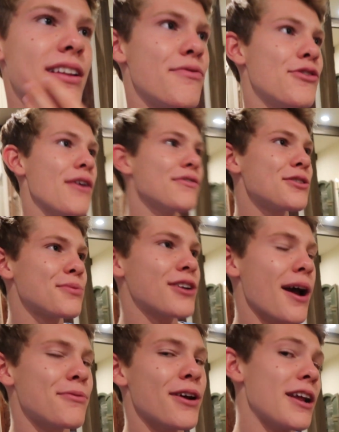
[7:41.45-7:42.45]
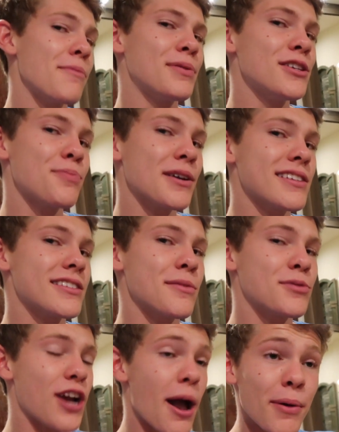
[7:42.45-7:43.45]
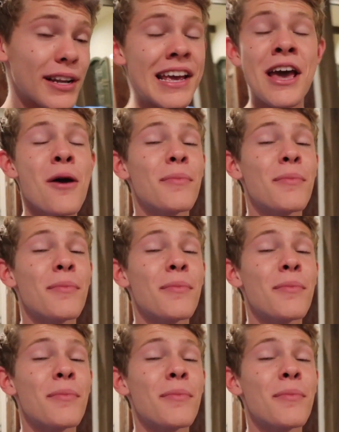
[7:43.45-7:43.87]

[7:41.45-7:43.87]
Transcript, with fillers: if you haven't subscribed already, please press that subscribe button